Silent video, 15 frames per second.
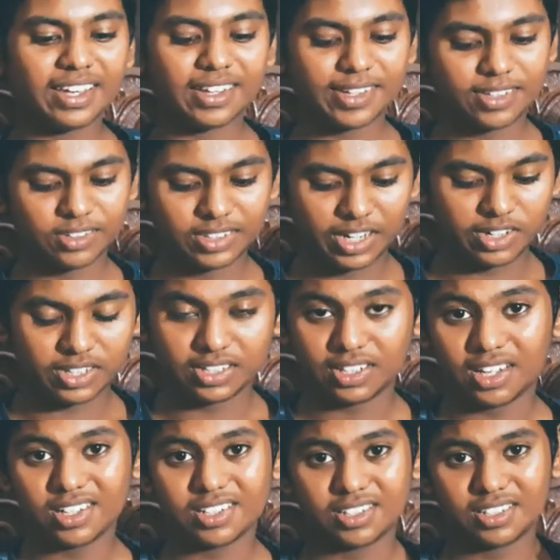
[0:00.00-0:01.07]
guess on day-to-day
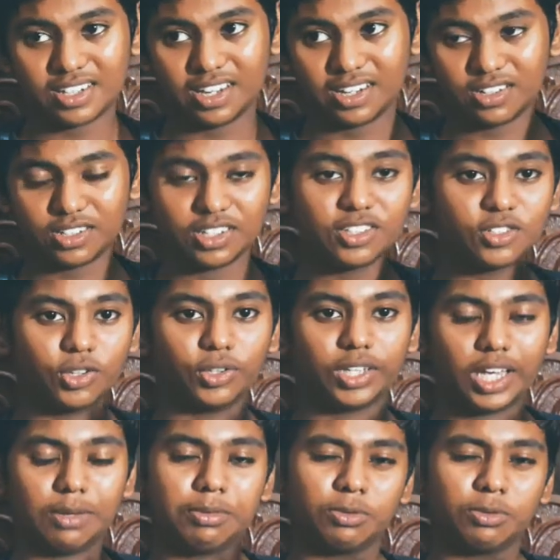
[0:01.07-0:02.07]
tasks, it is okay.